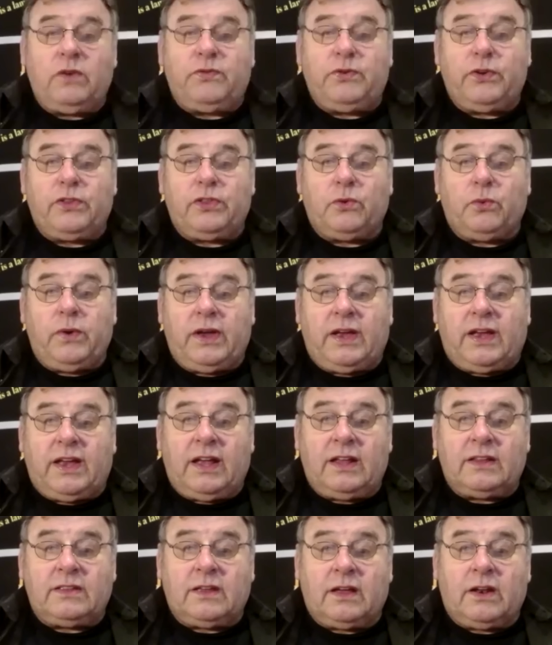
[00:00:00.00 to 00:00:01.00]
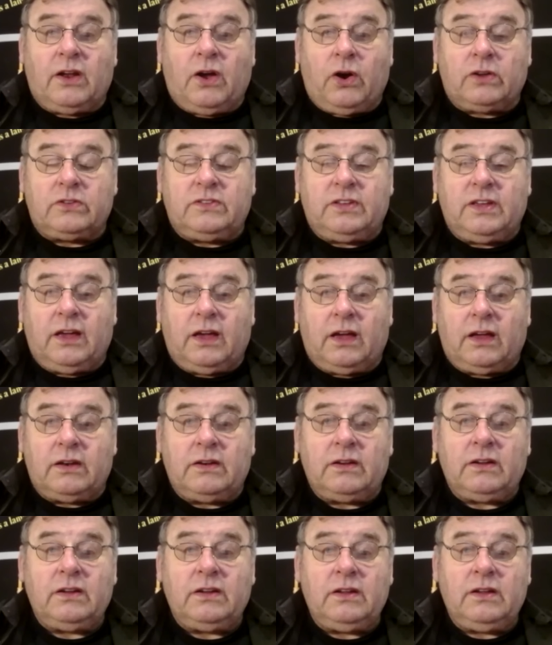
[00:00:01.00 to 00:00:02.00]
for the Weekend on RTN,
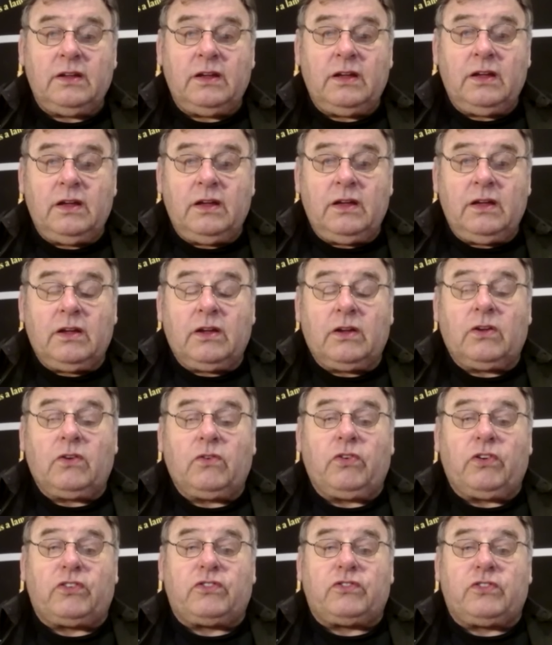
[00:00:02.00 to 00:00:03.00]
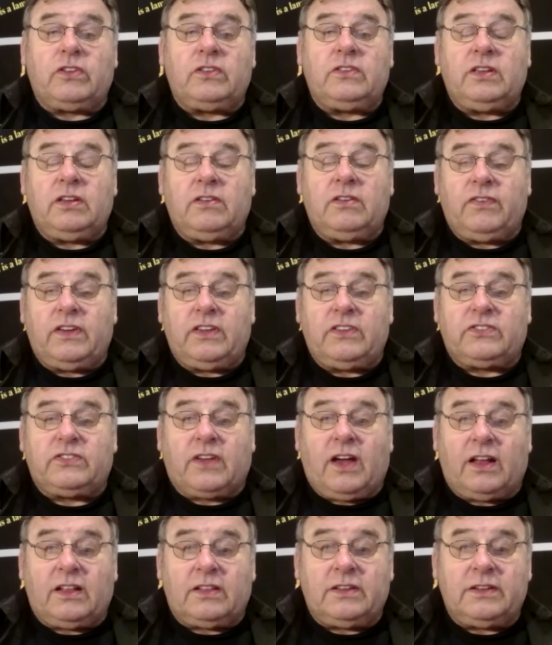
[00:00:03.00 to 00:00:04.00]
Christian TV
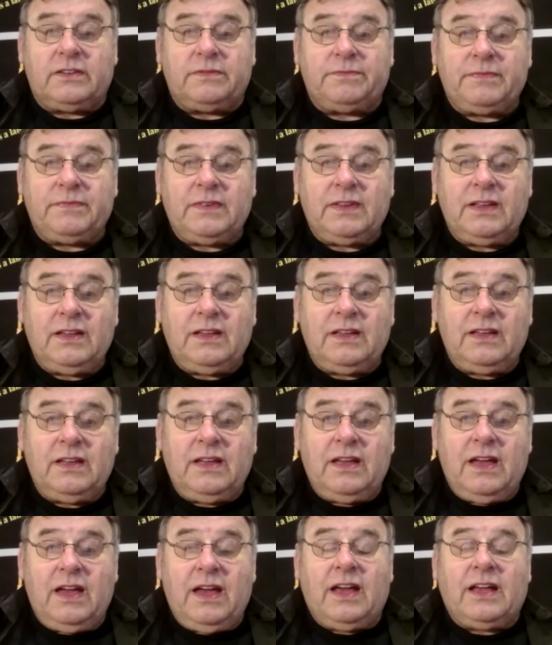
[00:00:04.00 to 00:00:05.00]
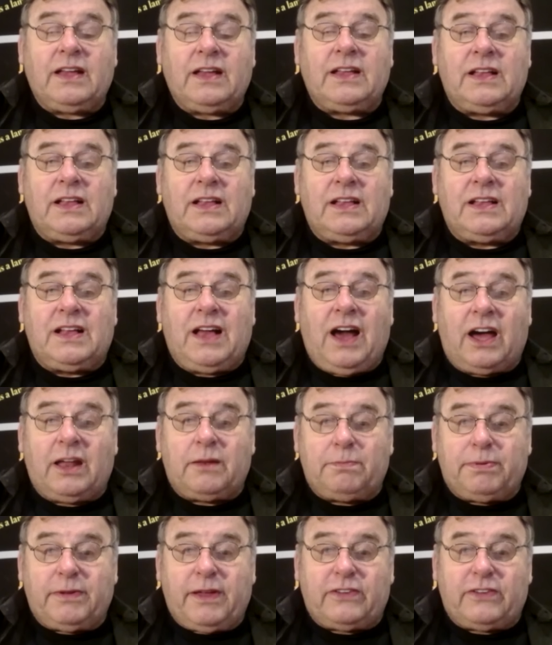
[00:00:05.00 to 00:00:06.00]
Scotland.
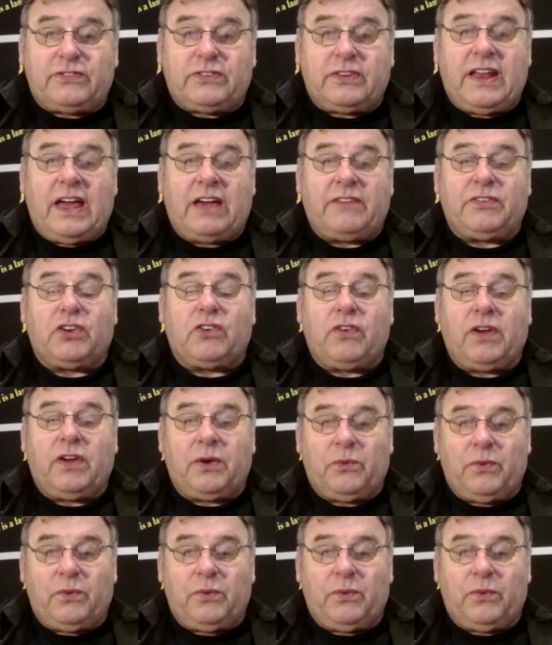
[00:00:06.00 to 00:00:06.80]
God bless and have a great